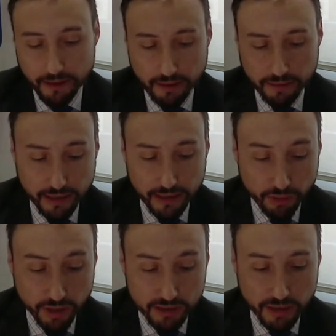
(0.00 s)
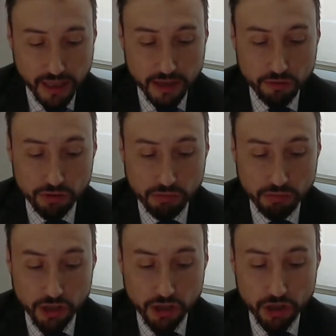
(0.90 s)
that it brings the EU's
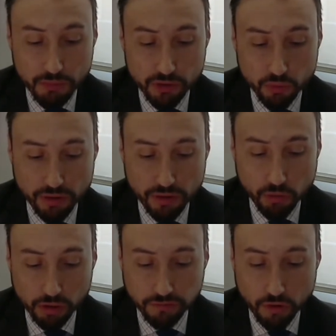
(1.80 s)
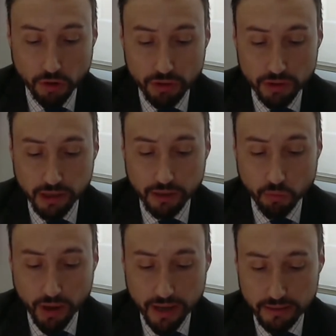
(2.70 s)
relationships with the world forward in a
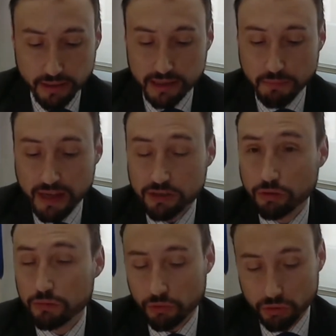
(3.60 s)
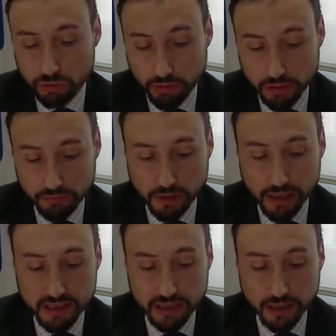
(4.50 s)
way that is based on mutual
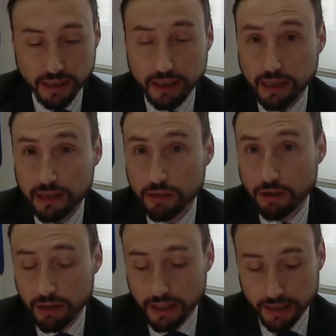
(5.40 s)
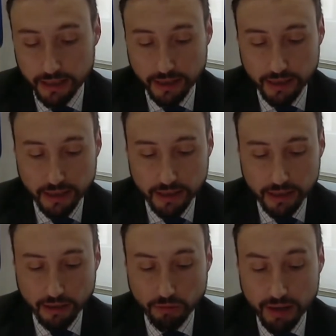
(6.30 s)
listening and learning,
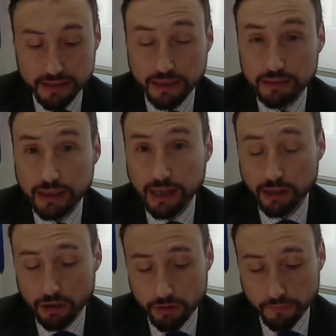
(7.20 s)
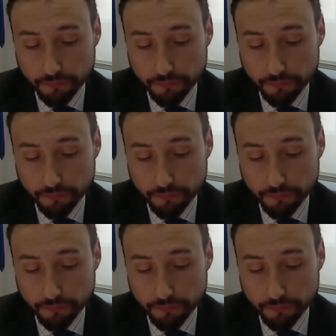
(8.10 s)
creating a dialogue.